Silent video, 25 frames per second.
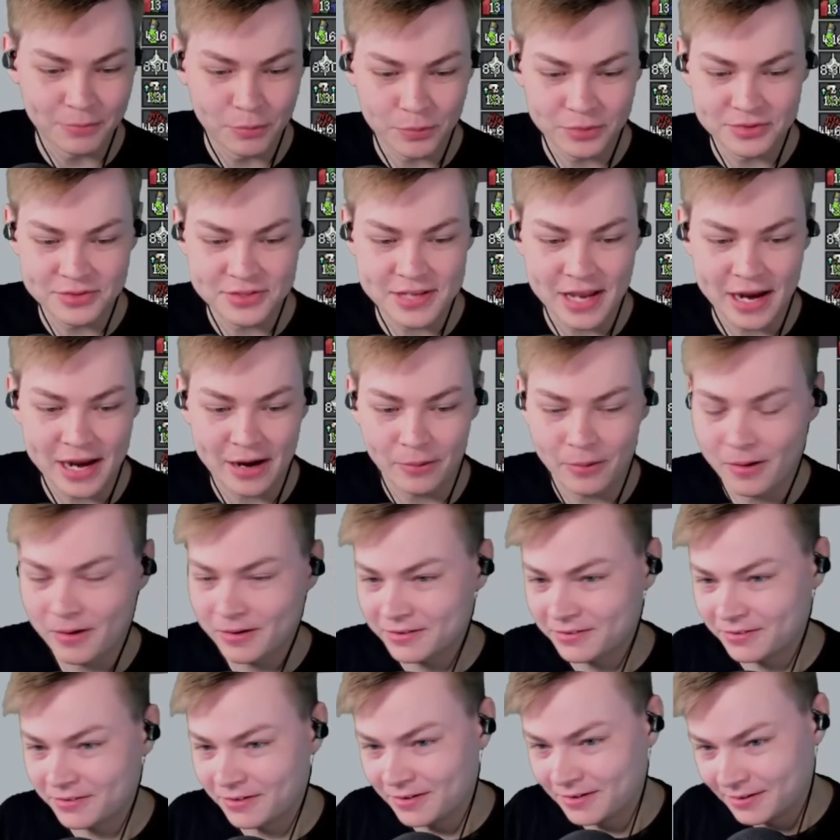with
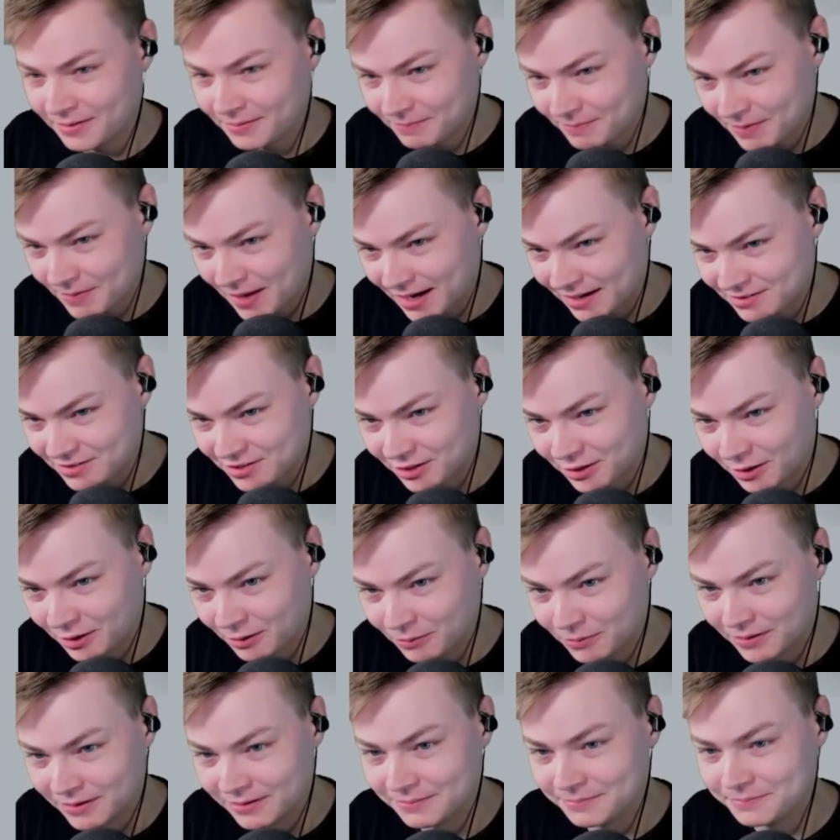Darox on at
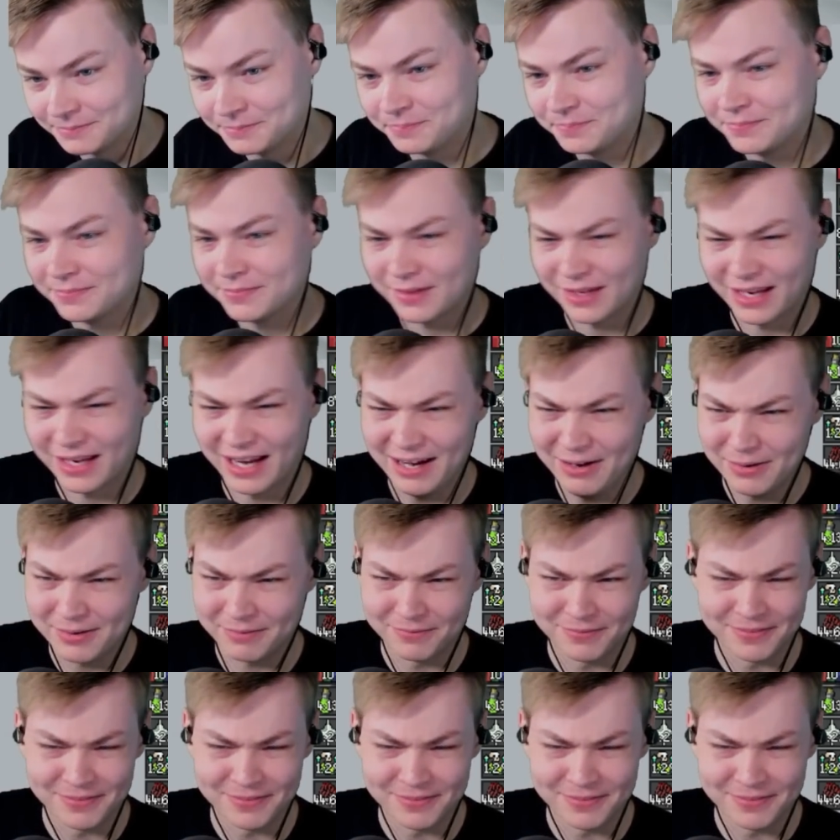Toa. I don't have